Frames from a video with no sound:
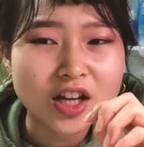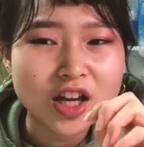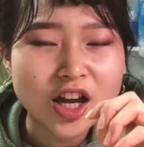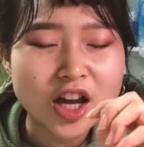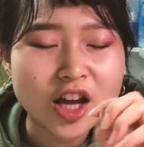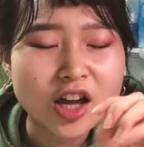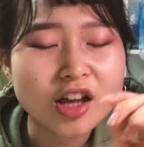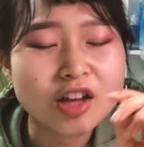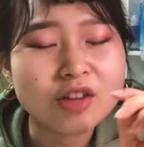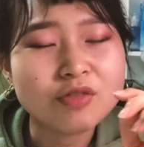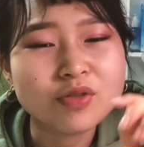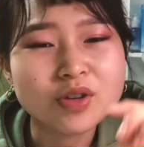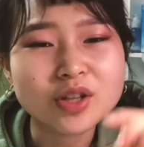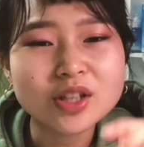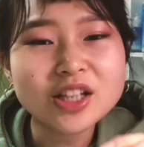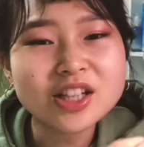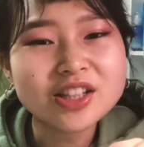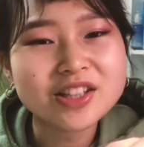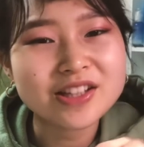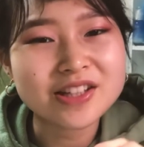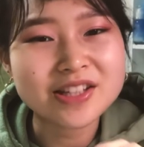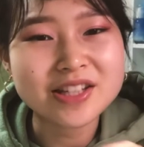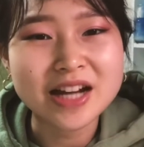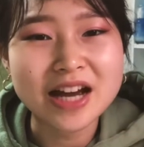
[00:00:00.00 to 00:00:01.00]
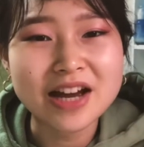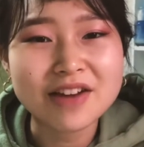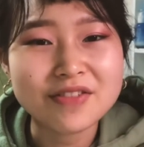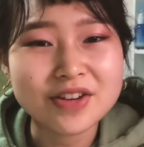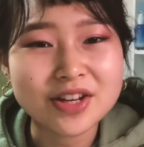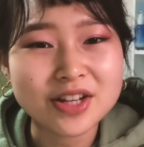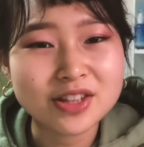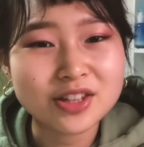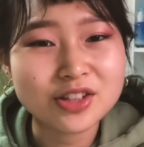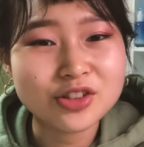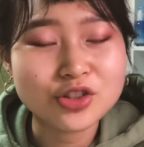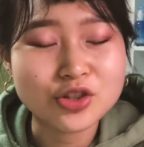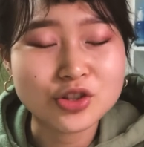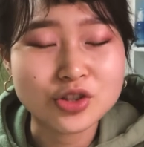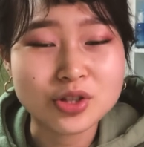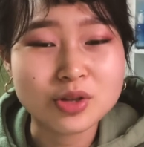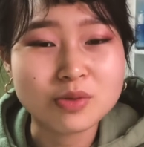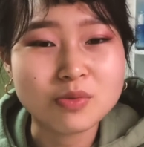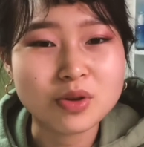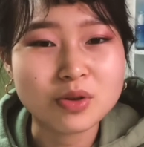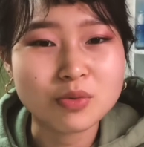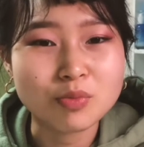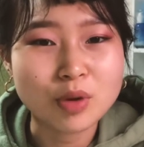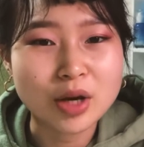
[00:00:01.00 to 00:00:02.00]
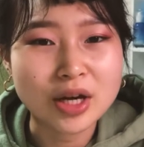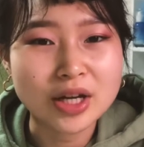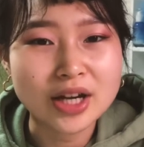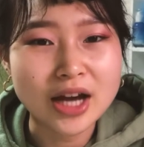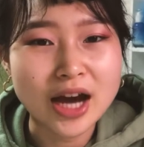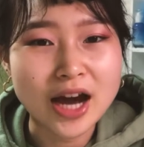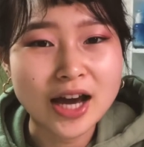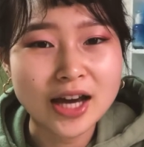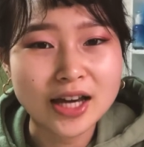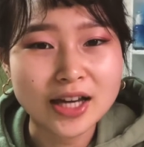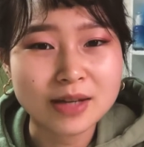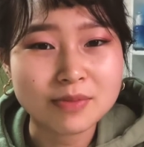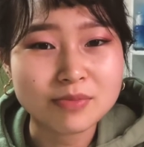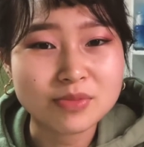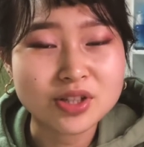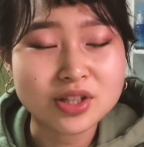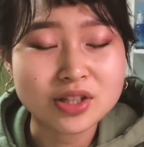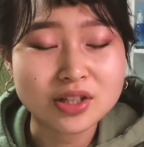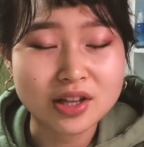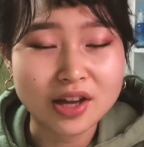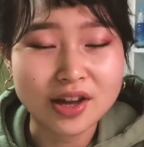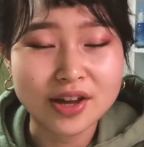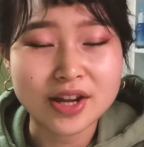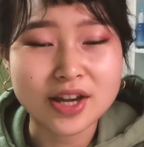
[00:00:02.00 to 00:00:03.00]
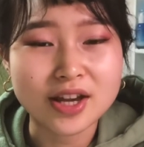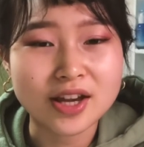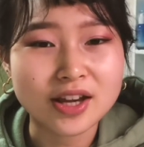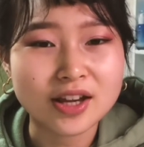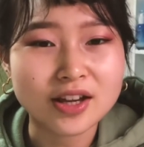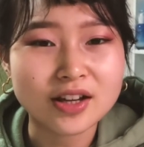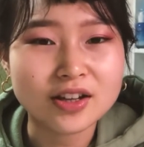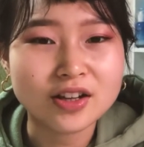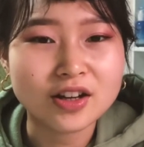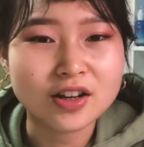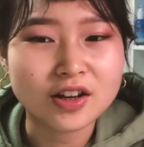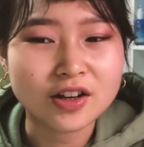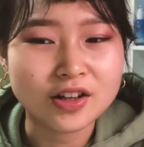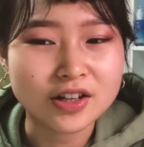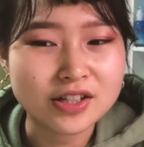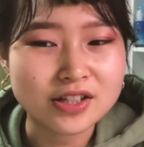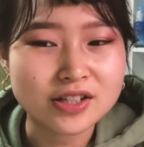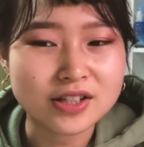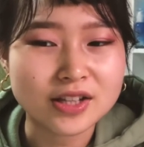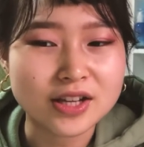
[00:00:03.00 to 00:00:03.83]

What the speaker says: really doesn't have anything to do with what I am studying, honestly.